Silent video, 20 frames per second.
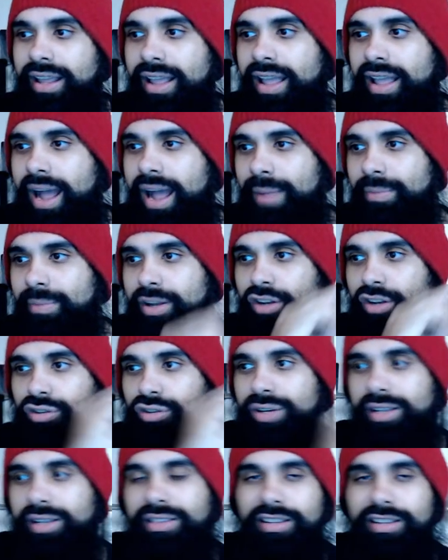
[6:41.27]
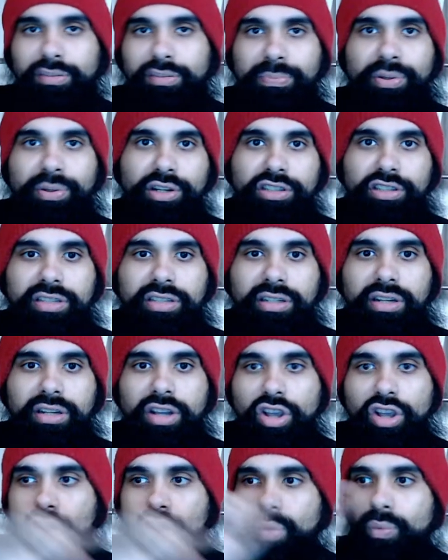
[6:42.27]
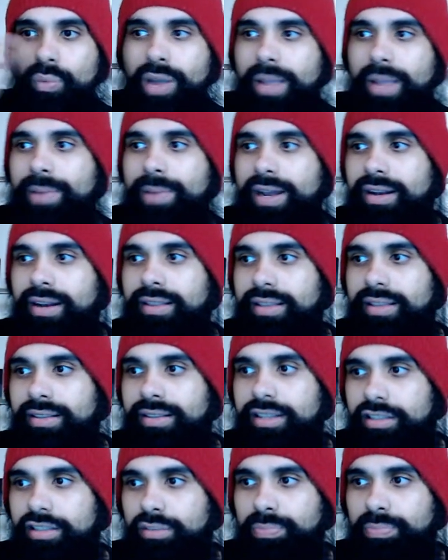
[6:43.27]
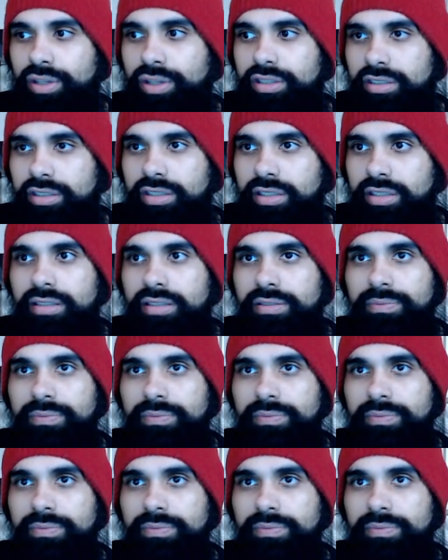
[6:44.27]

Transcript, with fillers: I'm gonna treat this person way better than this person